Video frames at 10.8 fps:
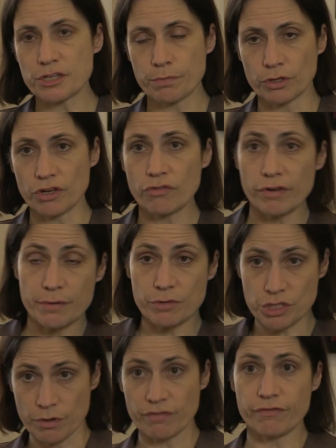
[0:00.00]
to pull Ukraine
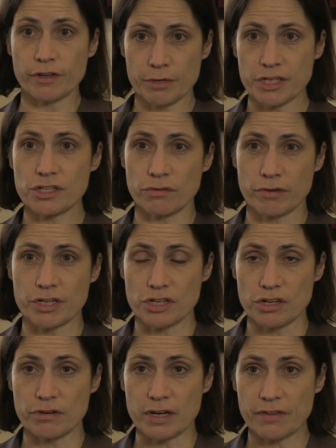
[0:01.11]
much more firmly into the Eurasian
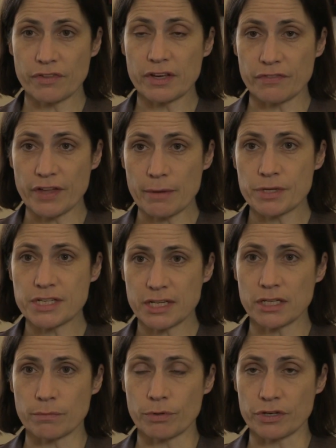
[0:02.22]
Union. I think at that
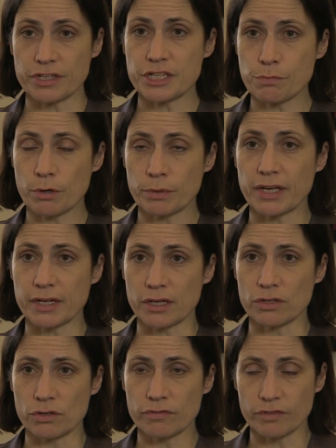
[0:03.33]
particular point, he's probably getting
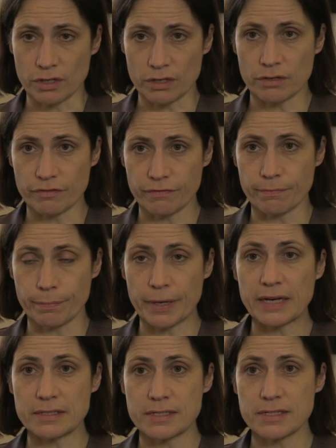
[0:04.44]
an awful lot of
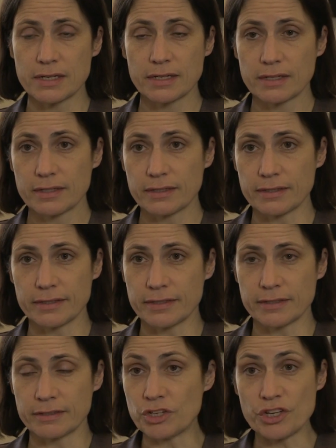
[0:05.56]
bad
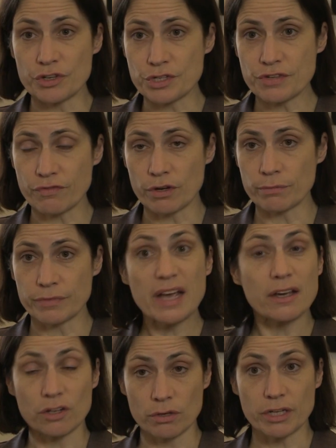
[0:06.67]
news from the
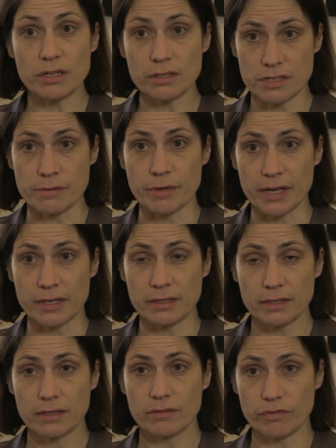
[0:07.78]
economic domain,
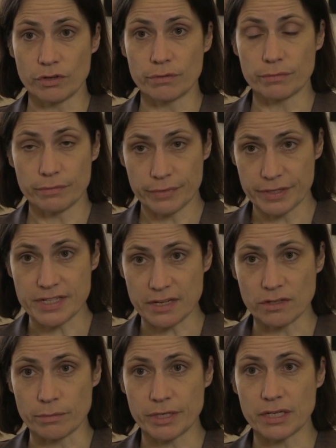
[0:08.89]
from his
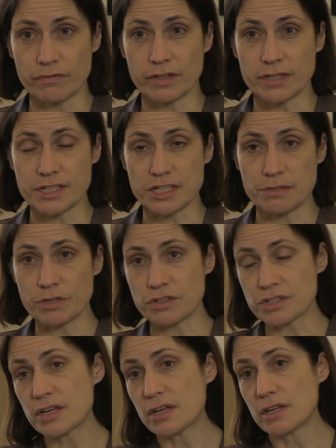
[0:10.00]
economic advisors,
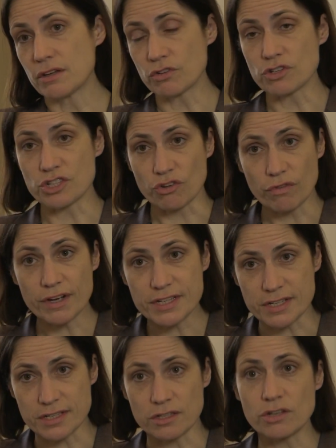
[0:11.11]
because of course the
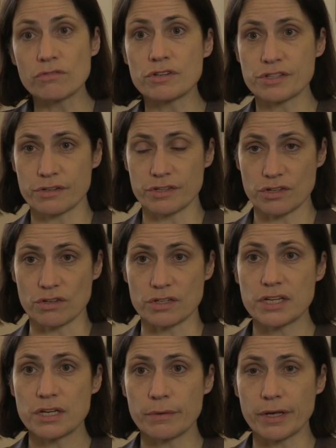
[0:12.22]
crisis in the Eurozone is
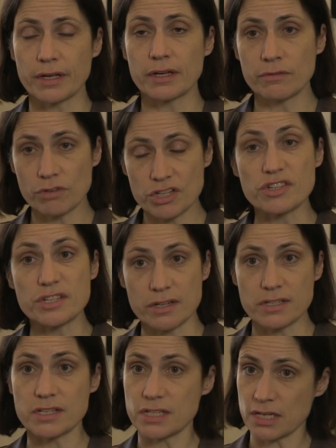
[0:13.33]
continuing and Russia's
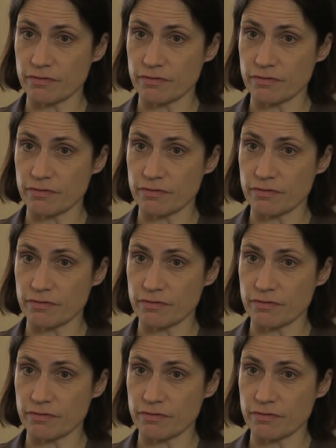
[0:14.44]
starting to get